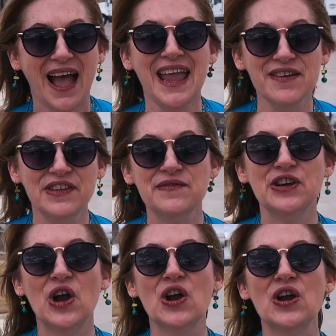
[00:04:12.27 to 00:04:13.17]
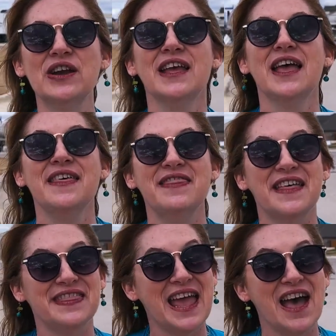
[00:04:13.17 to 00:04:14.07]
I have even heard
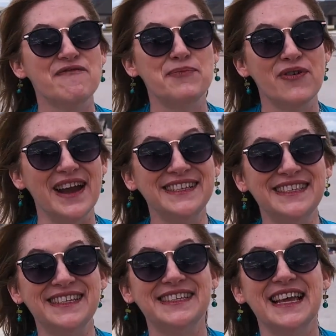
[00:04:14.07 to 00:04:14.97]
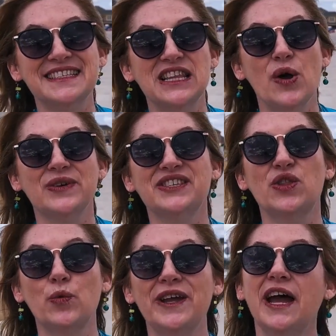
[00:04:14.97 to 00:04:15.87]
that they have prices as low as
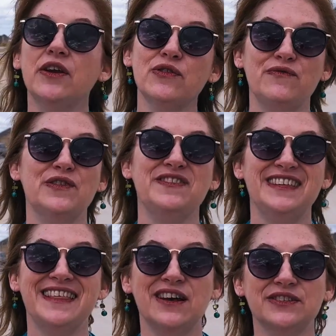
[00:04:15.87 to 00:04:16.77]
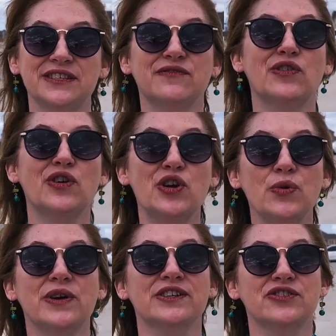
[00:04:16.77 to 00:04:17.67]
$350,000 for
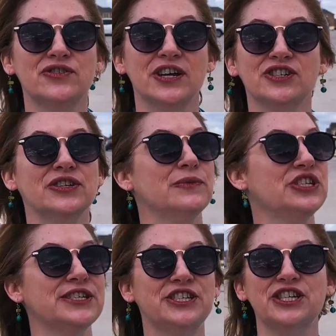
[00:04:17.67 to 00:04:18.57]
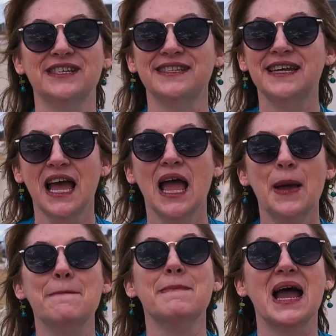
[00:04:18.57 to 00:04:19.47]
new construction, which is just
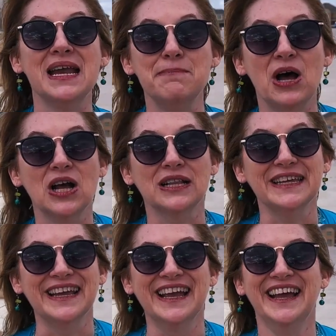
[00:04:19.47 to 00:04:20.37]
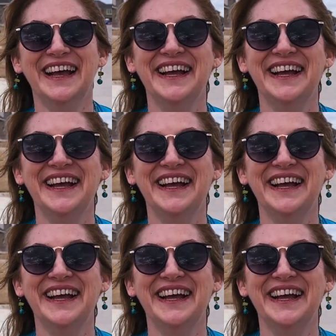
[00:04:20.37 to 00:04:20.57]
mind-boggling.